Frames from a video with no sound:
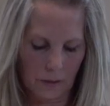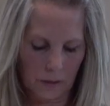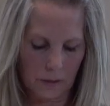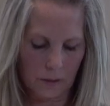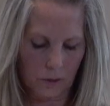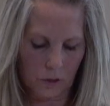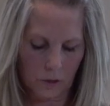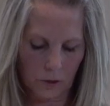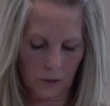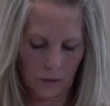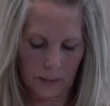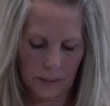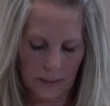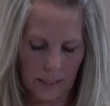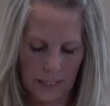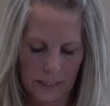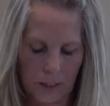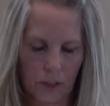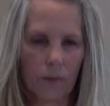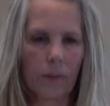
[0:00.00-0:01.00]
Truly
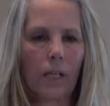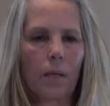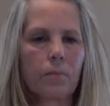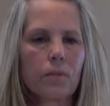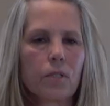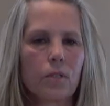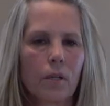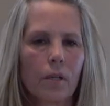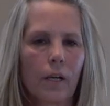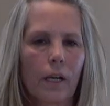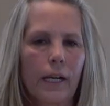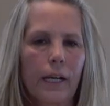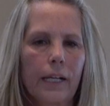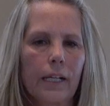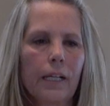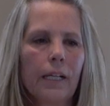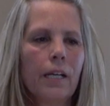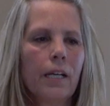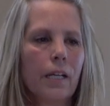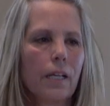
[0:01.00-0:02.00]
thank you. And I'm sorry
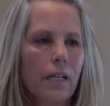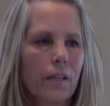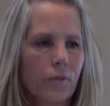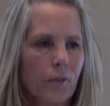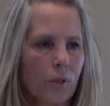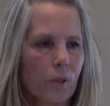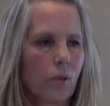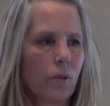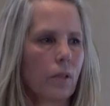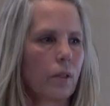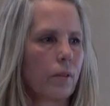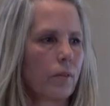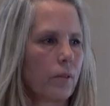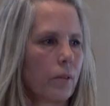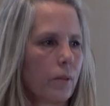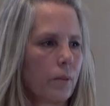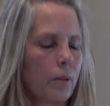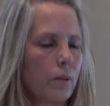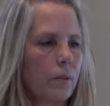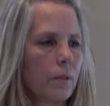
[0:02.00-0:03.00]
if you're going
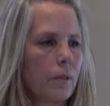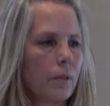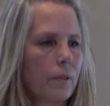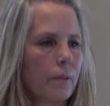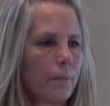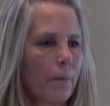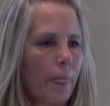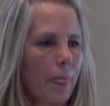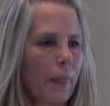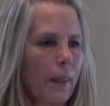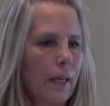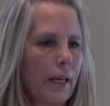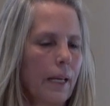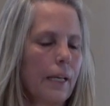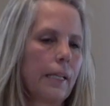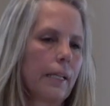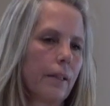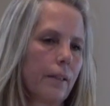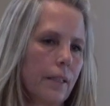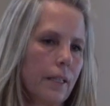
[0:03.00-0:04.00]
through
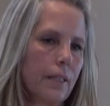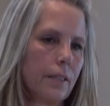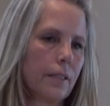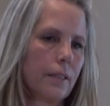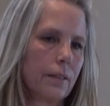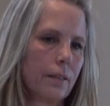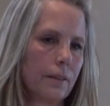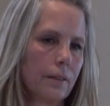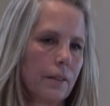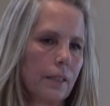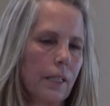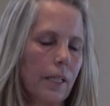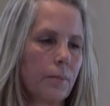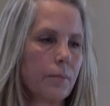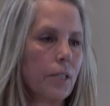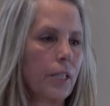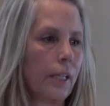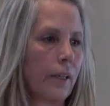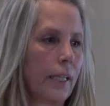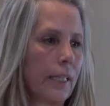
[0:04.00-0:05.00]
any of this that I'm
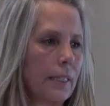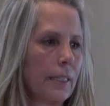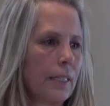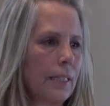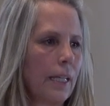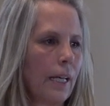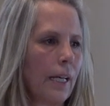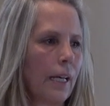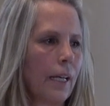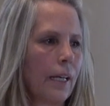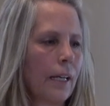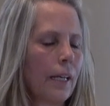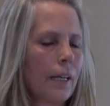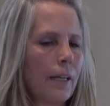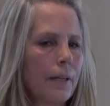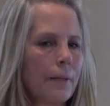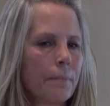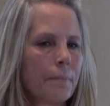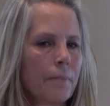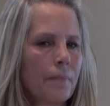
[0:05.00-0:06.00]
sharing today.
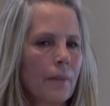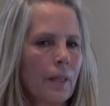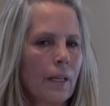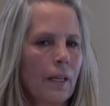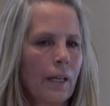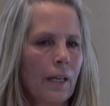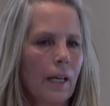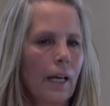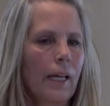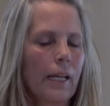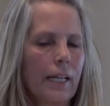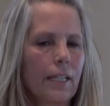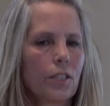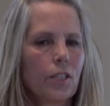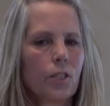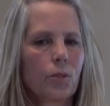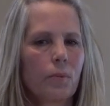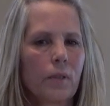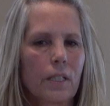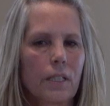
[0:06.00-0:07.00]
And I
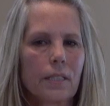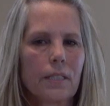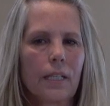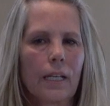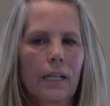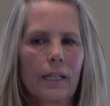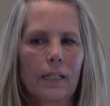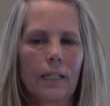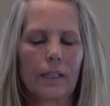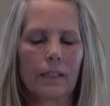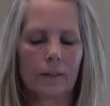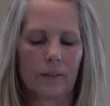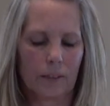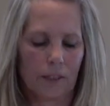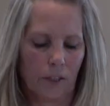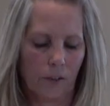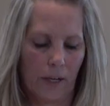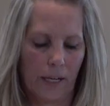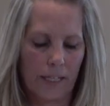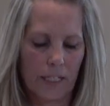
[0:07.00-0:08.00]
just want to say that,
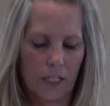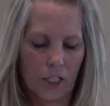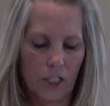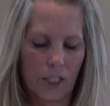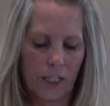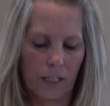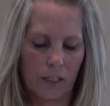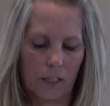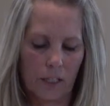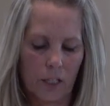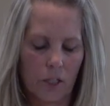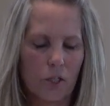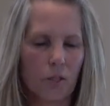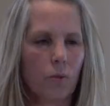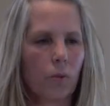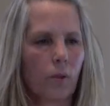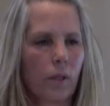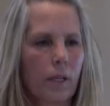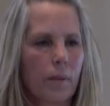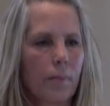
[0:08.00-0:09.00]
you know, I didn't share this
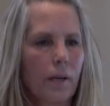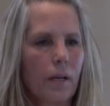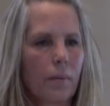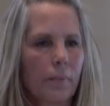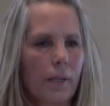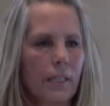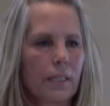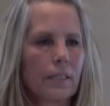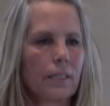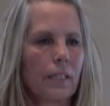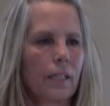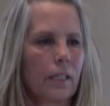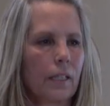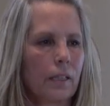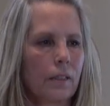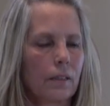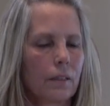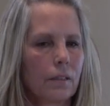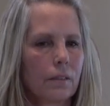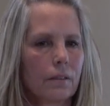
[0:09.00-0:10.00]
story about my
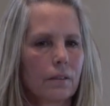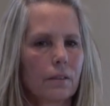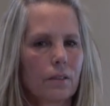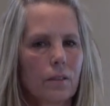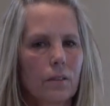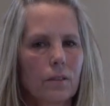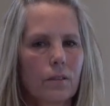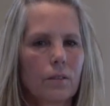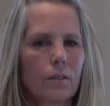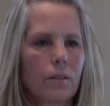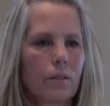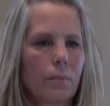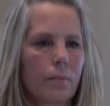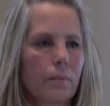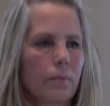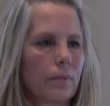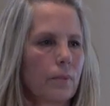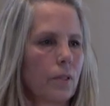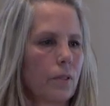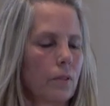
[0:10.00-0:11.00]
son to,
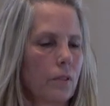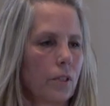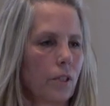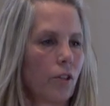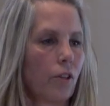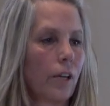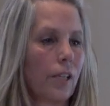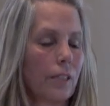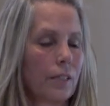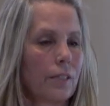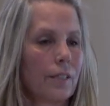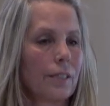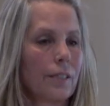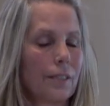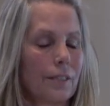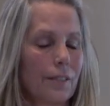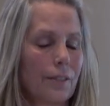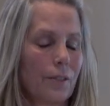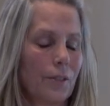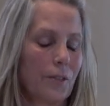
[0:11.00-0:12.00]
to, to
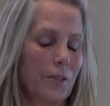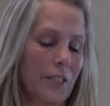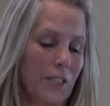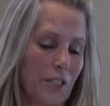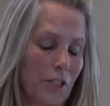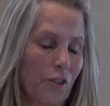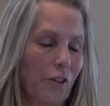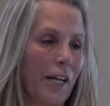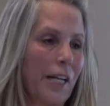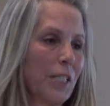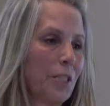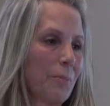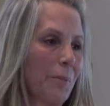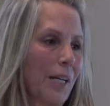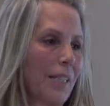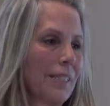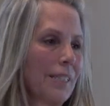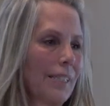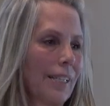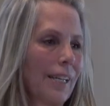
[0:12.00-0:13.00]
disgrace
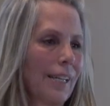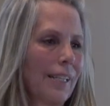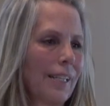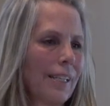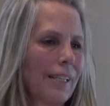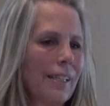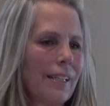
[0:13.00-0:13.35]
my son.